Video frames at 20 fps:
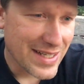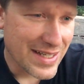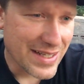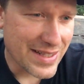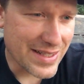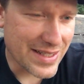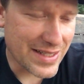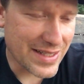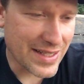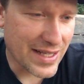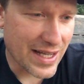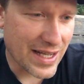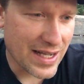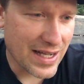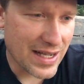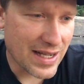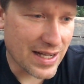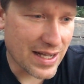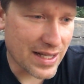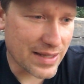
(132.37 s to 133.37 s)

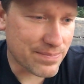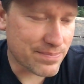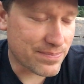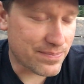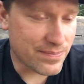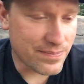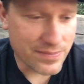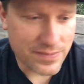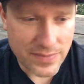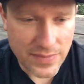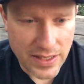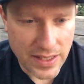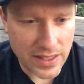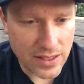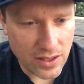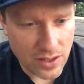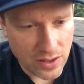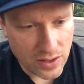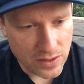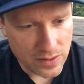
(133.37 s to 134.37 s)
I get
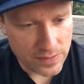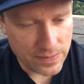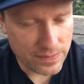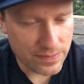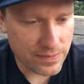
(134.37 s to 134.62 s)
all